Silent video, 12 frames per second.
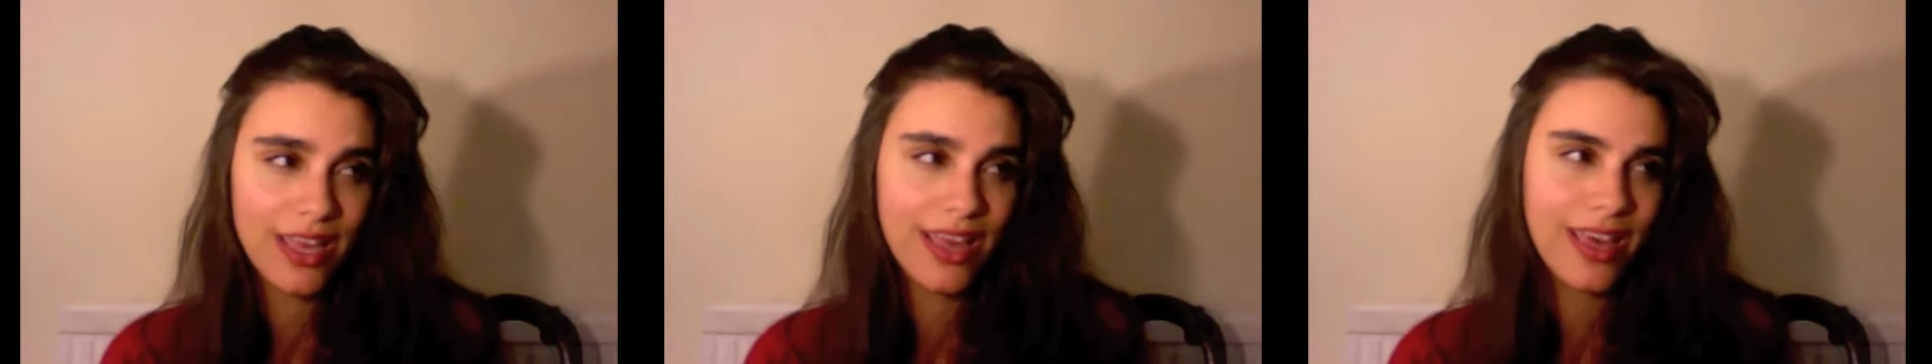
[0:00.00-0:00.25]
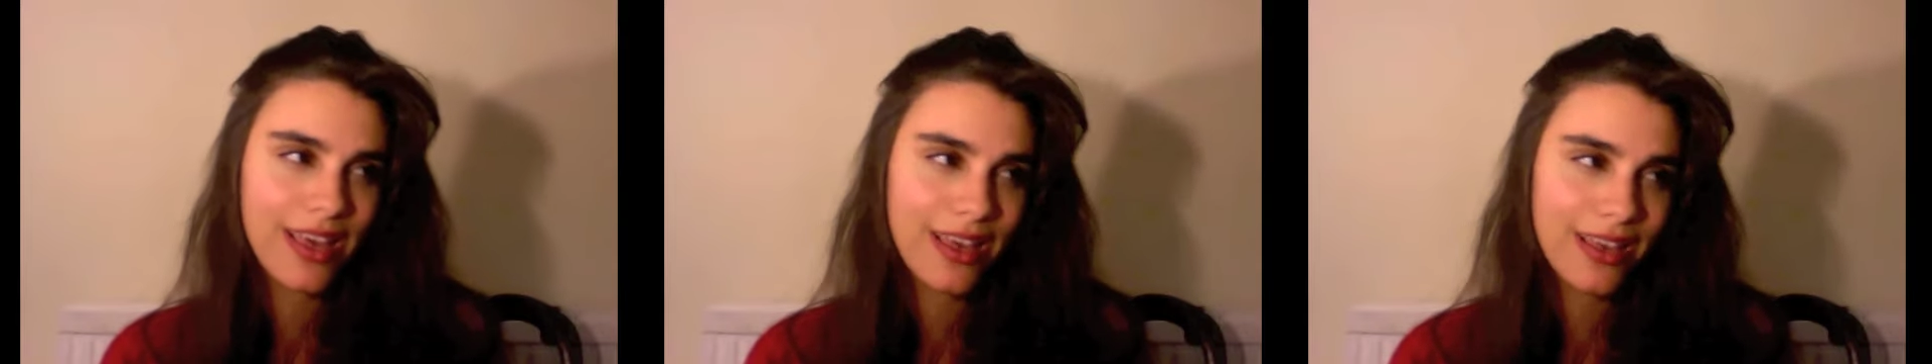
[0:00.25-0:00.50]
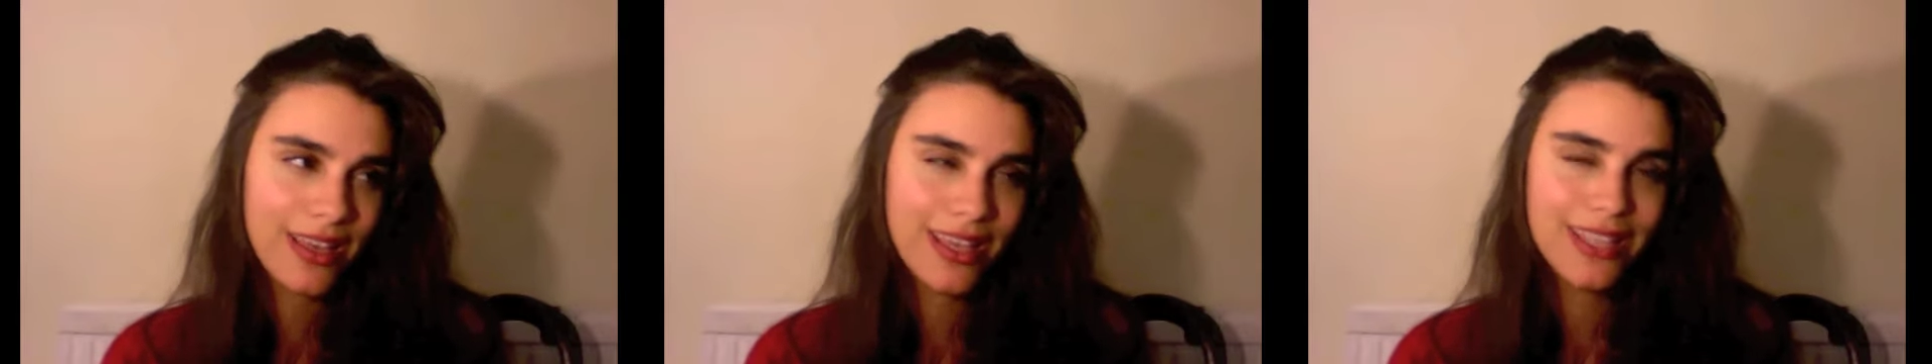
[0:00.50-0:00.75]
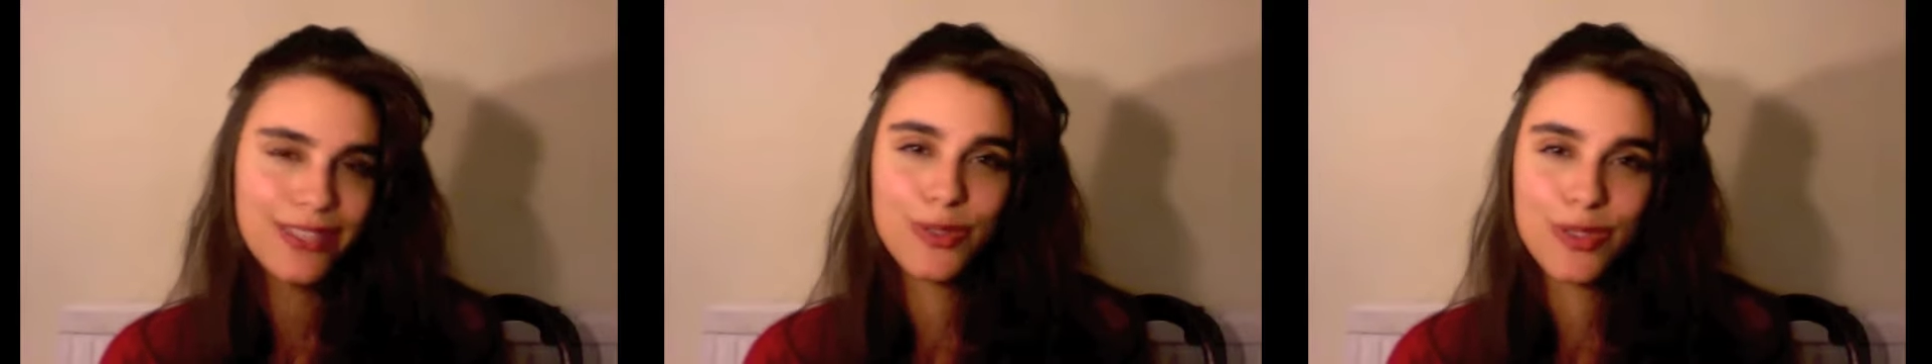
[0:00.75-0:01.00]
Eh,
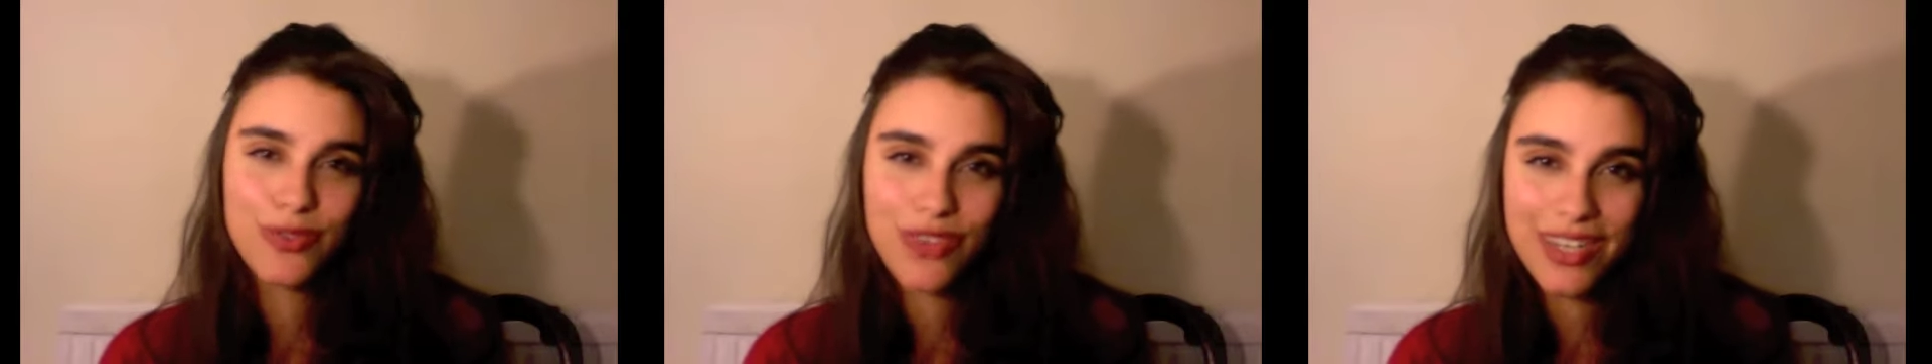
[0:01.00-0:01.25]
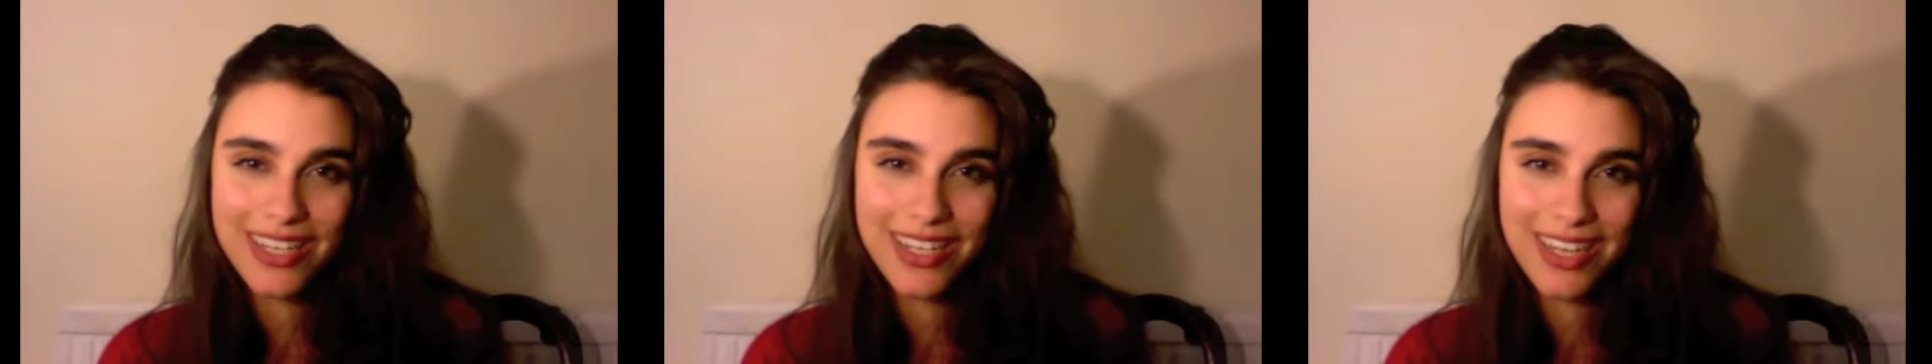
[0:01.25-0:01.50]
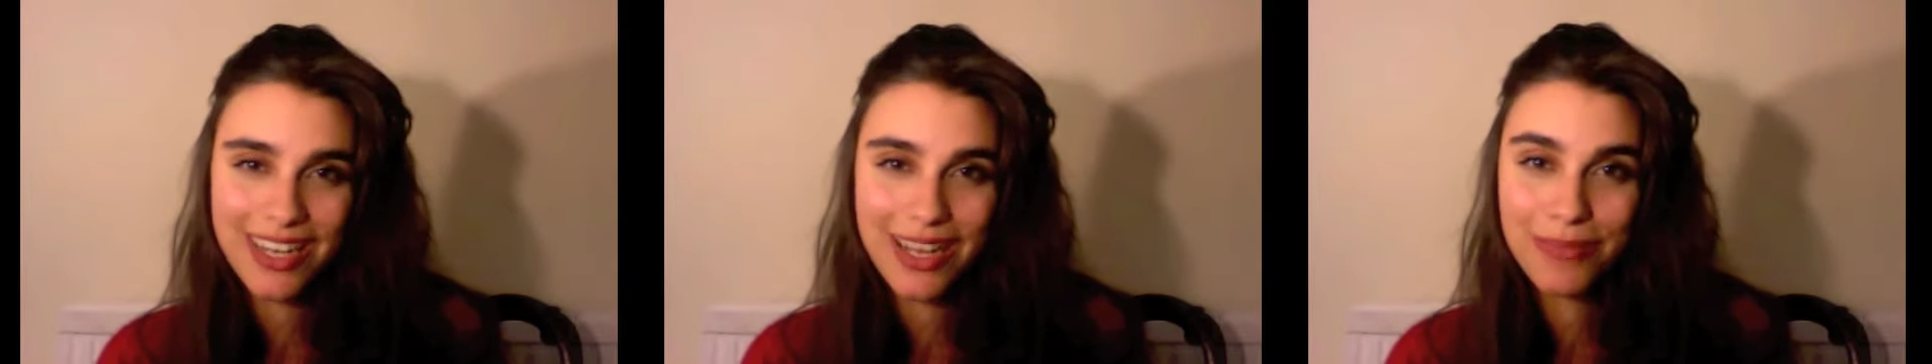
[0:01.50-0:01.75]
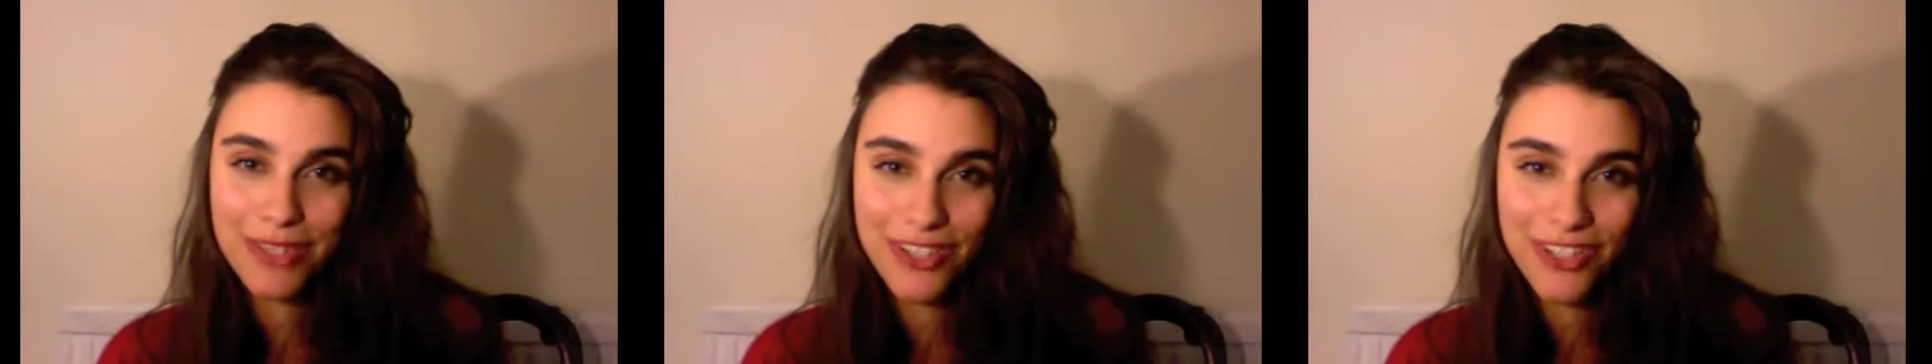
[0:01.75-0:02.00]
useful in a
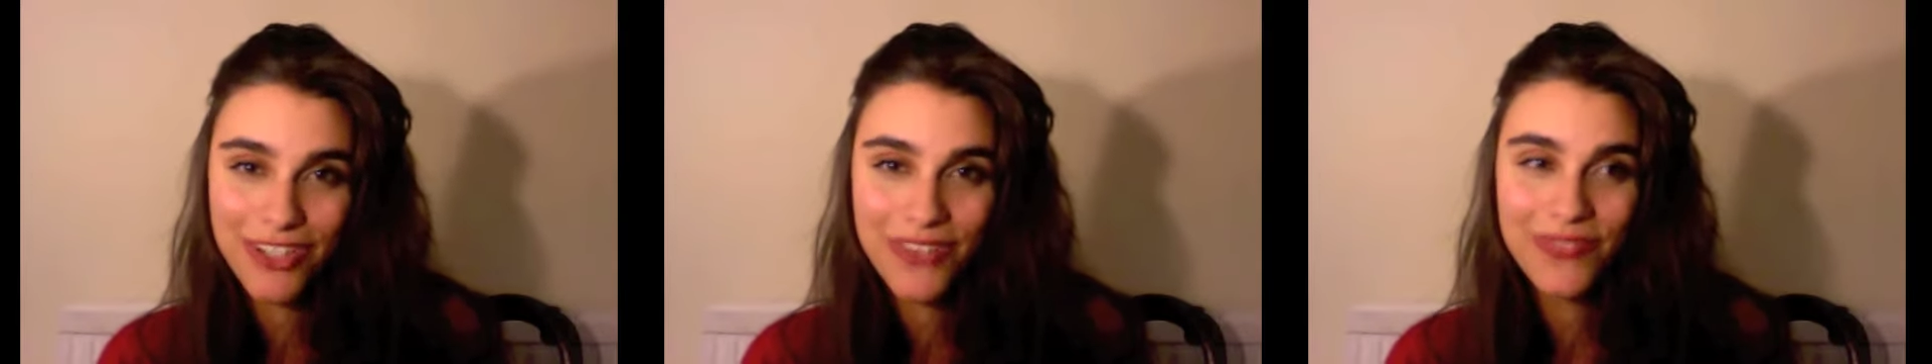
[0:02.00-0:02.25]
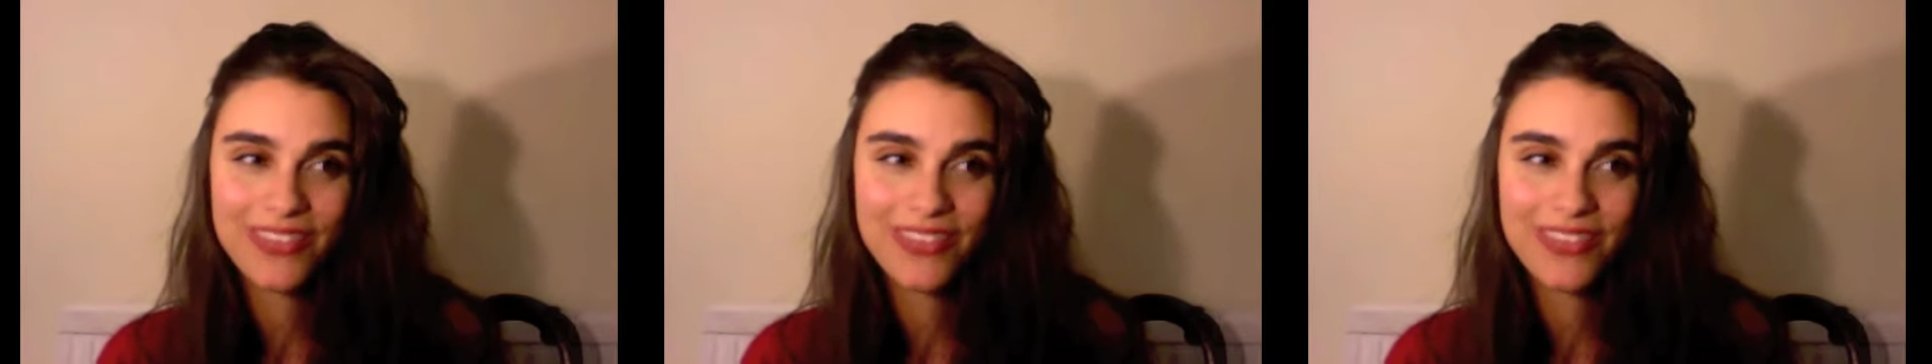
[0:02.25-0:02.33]
club, no?